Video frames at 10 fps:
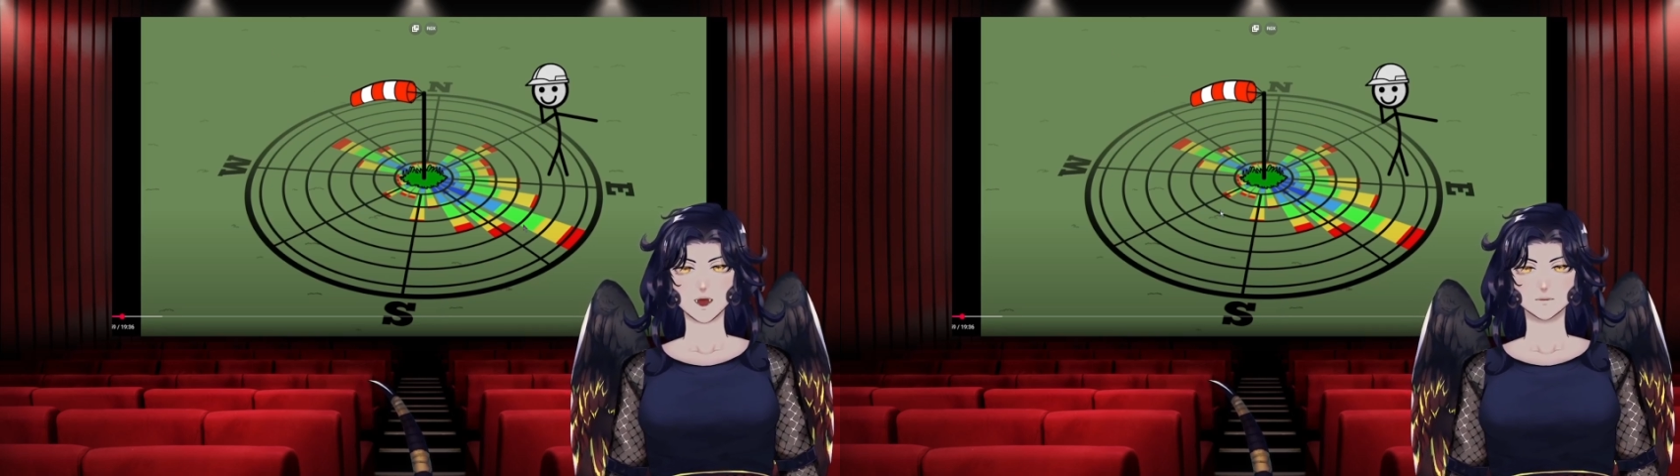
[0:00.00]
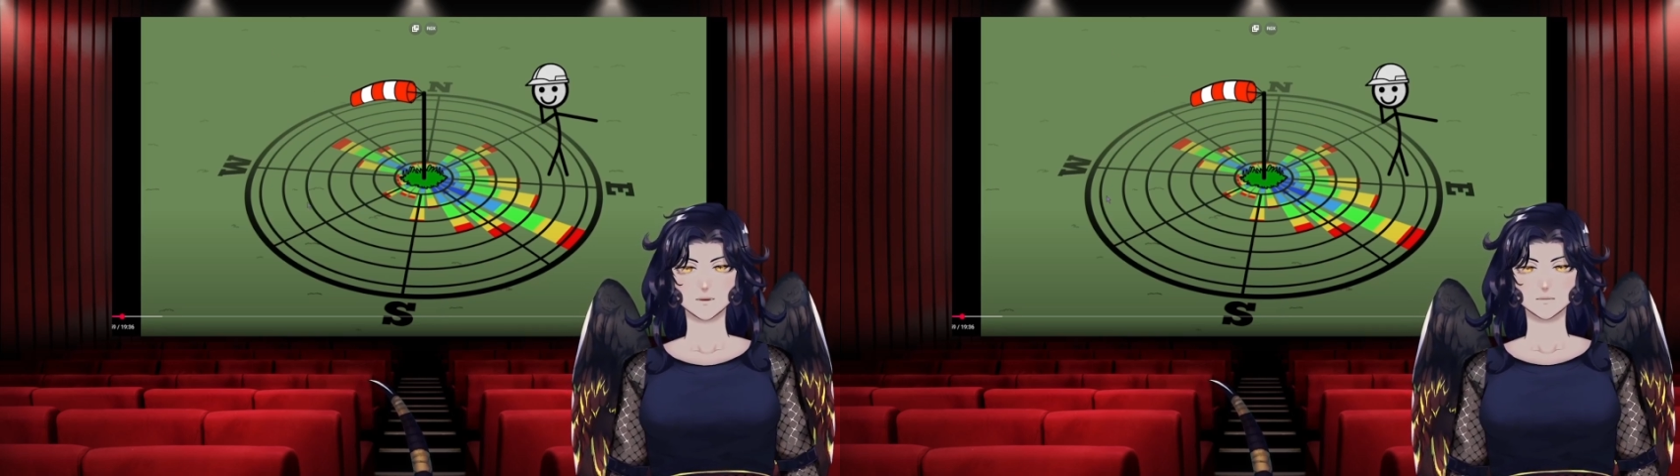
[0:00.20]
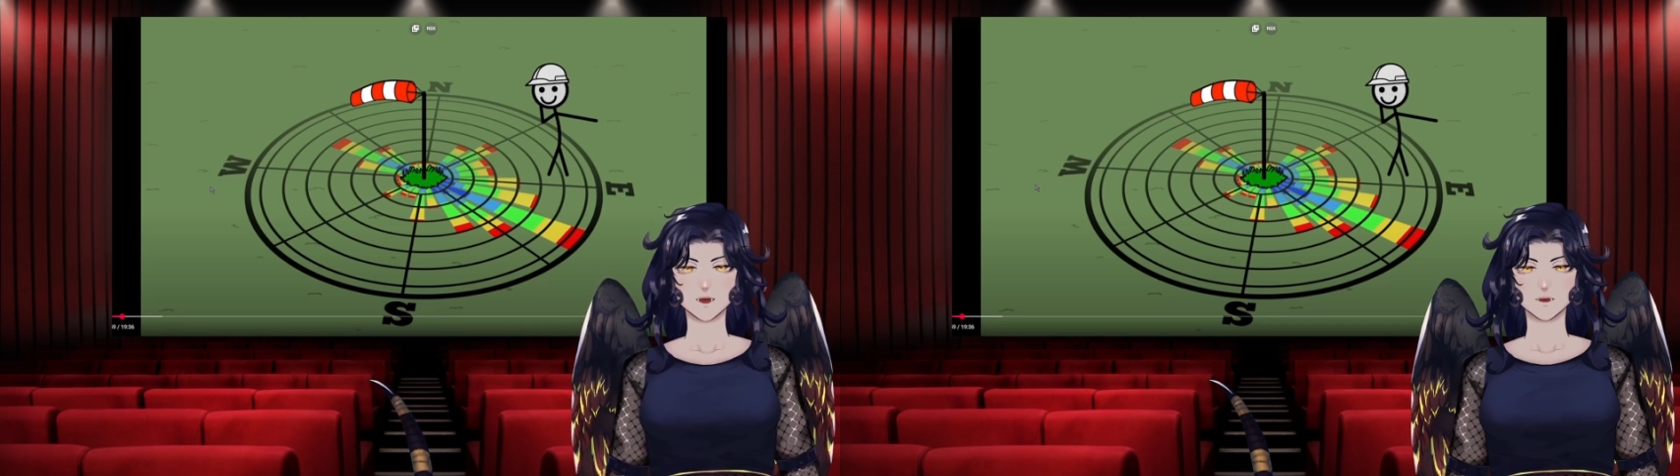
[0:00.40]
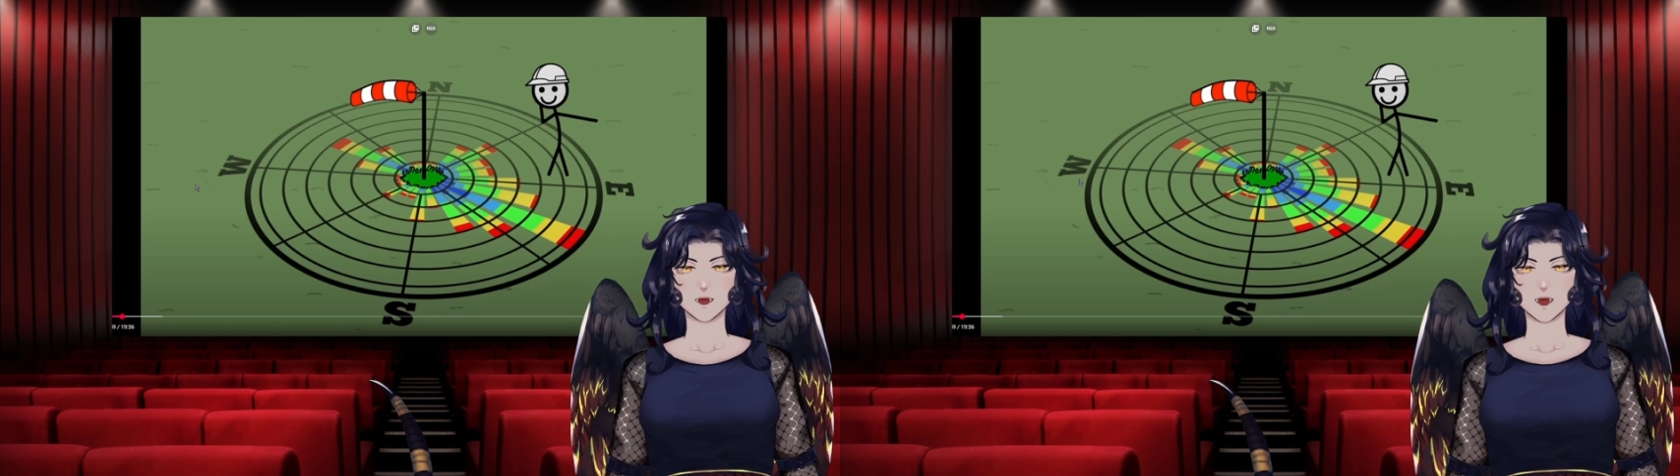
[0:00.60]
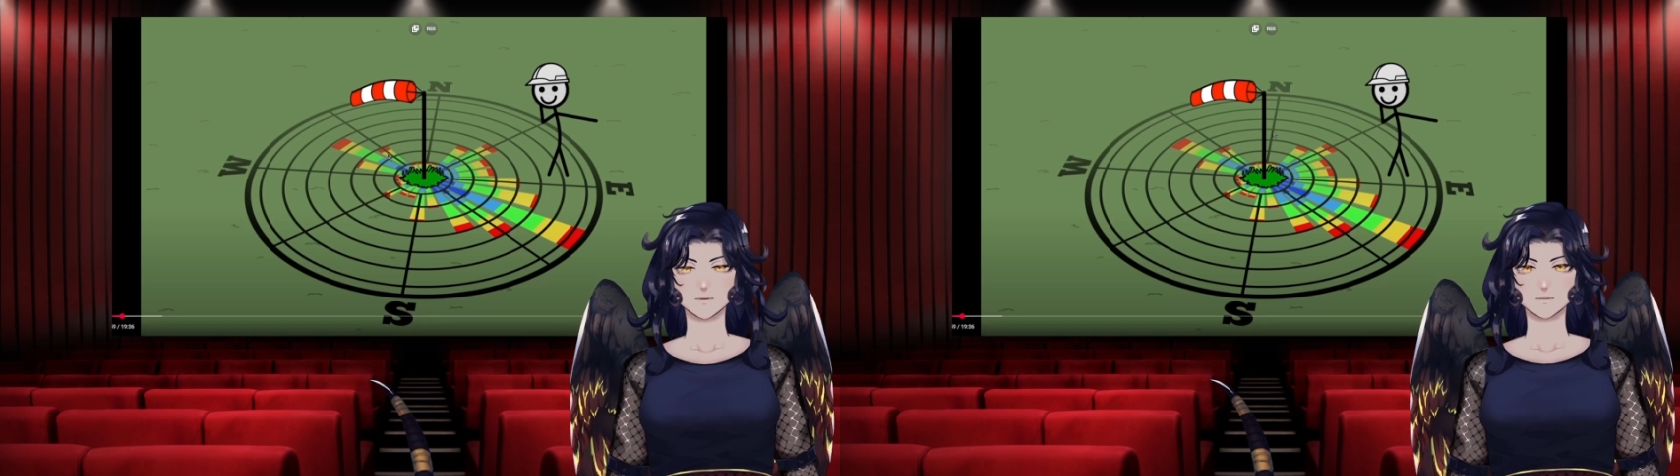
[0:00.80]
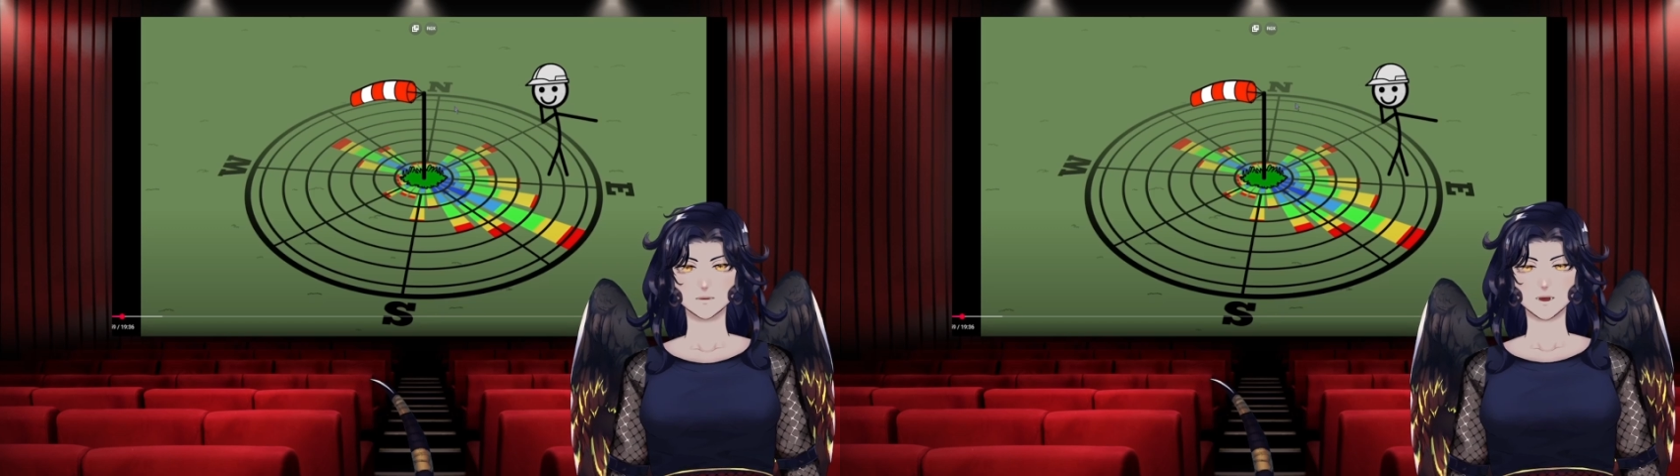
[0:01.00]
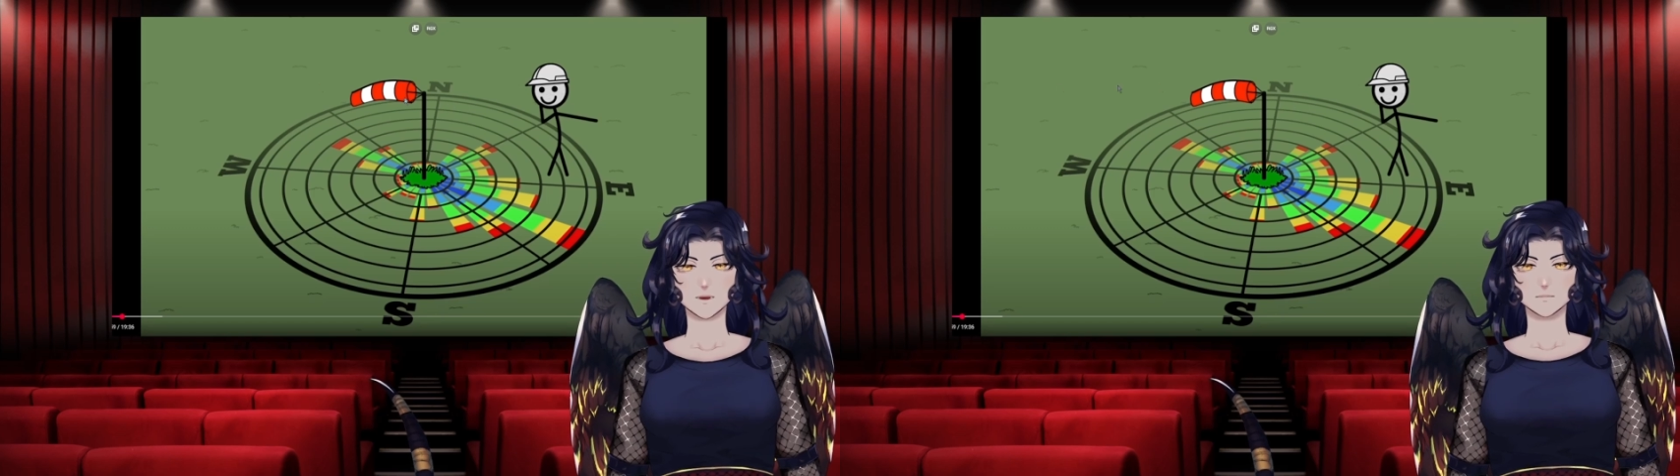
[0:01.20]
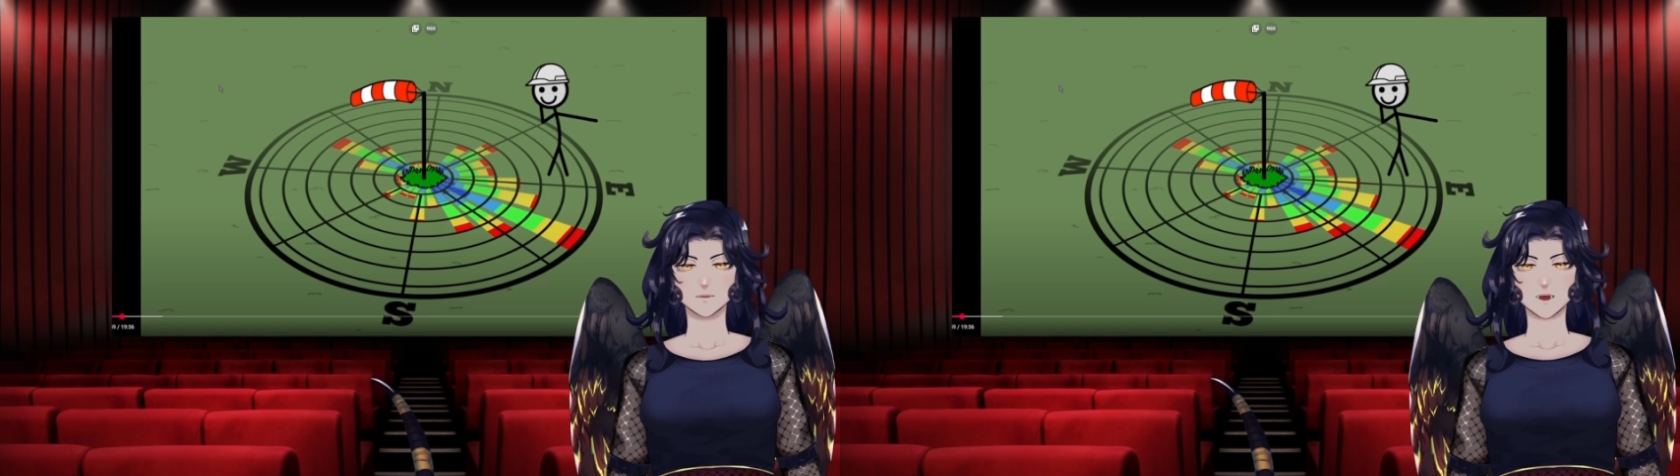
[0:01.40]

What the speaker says: windsock